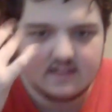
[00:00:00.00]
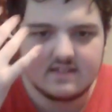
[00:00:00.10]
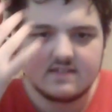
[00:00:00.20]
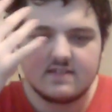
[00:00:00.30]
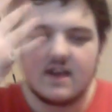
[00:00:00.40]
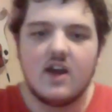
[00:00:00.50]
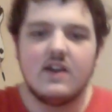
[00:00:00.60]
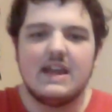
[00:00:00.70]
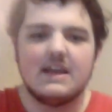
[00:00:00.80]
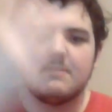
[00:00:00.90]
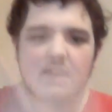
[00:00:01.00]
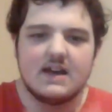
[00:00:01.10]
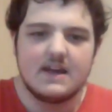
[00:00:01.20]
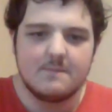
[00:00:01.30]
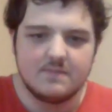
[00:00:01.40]
sorry I'm
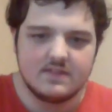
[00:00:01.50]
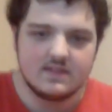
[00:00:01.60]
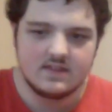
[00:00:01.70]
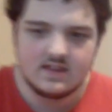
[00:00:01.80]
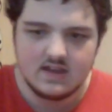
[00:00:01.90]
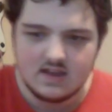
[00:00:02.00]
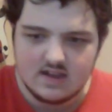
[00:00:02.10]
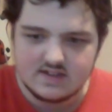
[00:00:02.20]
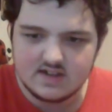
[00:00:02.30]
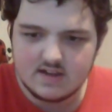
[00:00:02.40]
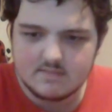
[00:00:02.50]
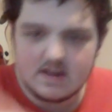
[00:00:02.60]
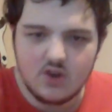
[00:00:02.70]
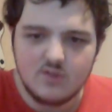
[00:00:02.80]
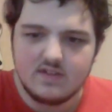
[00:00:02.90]
not sorry I'm
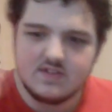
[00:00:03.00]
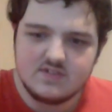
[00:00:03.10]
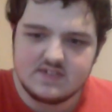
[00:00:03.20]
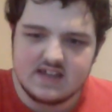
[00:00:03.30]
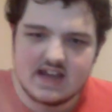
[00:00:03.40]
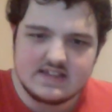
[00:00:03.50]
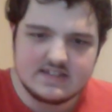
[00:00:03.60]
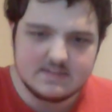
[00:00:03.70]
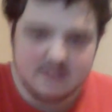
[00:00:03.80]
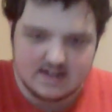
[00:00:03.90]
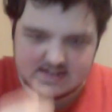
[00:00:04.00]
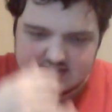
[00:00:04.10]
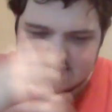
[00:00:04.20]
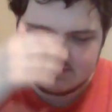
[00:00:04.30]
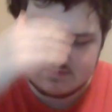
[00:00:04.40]
not overly enthusiastic about it. It's
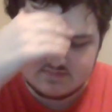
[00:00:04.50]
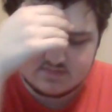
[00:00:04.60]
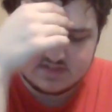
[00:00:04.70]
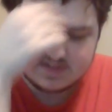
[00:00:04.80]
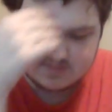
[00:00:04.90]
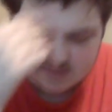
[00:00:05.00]
just it's really